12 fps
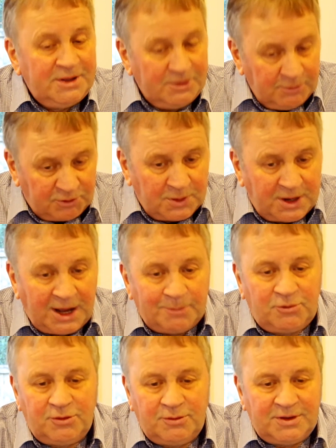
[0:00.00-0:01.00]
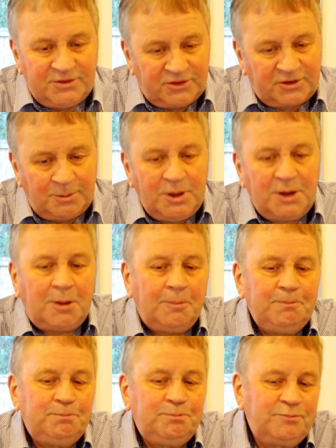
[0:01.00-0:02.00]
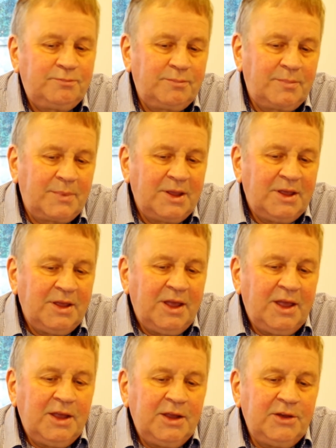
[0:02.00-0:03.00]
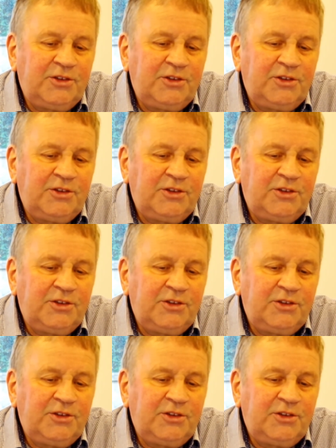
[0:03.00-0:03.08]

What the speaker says: which we come to in just a minute. You